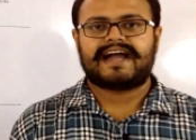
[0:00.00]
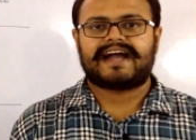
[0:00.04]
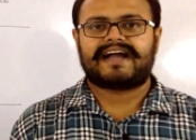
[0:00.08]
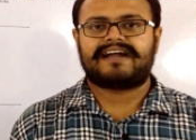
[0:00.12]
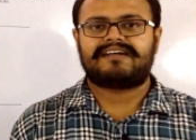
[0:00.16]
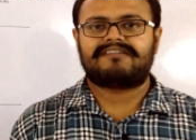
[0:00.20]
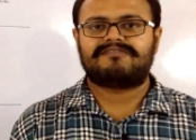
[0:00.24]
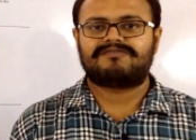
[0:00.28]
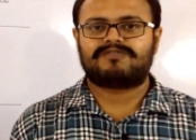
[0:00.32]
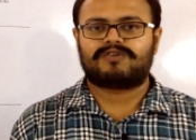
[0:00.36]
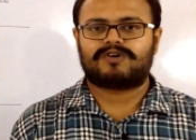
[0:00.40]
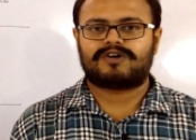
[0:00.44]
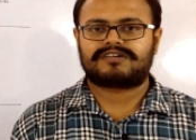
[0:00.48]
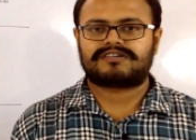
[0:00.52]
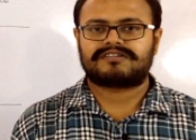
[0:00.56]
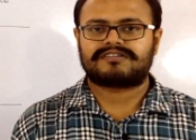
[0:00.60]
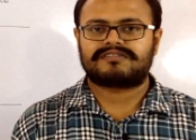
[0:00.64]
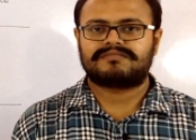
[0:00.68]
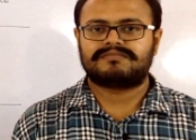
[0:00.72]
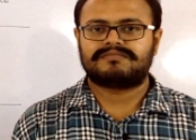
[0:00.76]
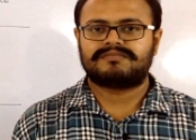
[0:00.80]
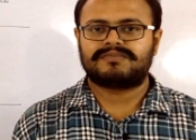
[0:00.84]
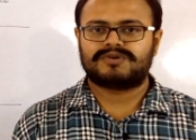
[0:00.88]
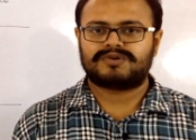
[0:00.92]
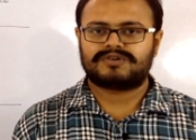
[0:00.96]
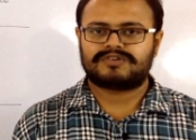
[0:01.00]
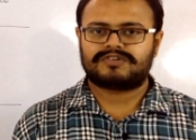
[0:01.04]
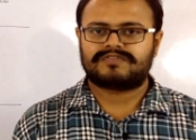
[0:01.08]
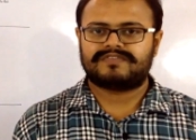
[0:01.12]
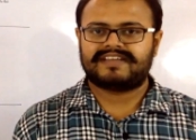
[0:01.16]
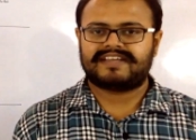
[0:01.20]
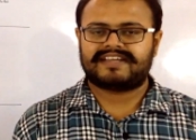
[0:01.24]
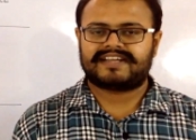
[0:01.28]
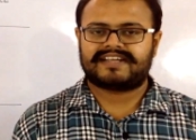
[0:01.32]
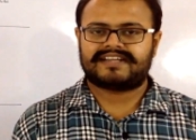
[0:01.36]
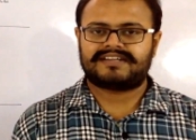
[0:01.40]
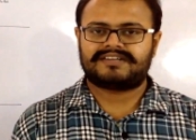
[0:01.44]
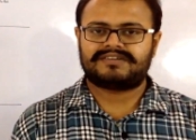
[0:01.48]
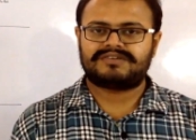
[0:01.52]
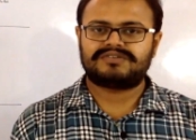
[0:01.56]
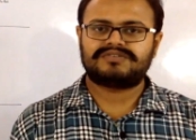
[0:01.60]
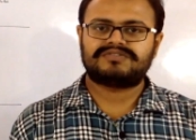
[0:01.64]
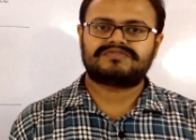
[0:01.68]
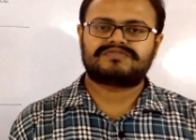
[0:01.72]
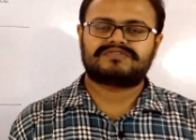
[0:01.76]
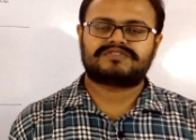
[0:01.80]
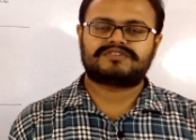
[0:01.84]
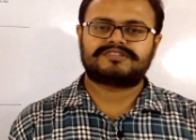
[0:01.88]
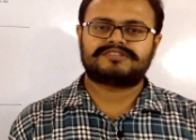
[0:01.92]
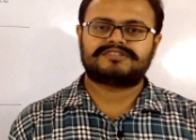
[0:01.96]
and what more we can do
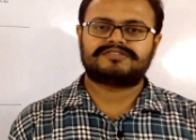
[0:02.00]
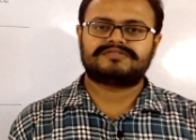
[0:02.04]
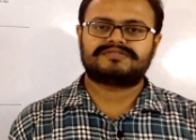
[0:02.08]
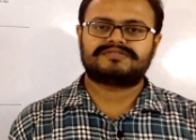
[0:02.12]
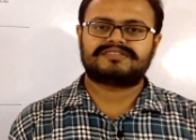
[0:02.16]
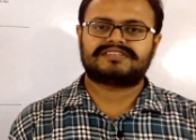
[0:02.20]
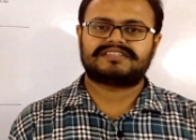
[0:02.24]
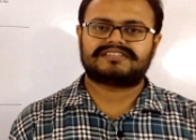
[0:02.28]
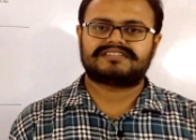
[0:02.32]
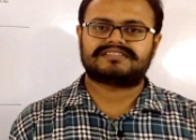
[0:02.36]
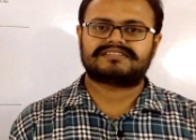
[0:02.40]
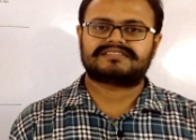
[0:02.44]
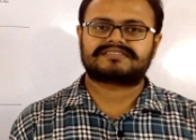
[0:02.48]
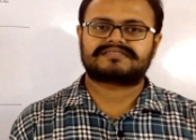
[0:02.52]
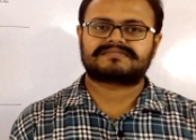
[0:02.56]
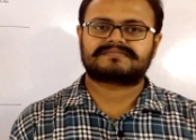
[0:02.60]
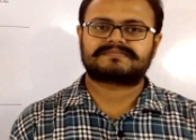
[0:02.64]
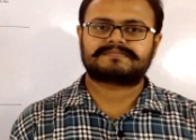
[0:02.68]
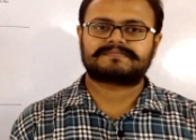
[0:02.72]
for you guys.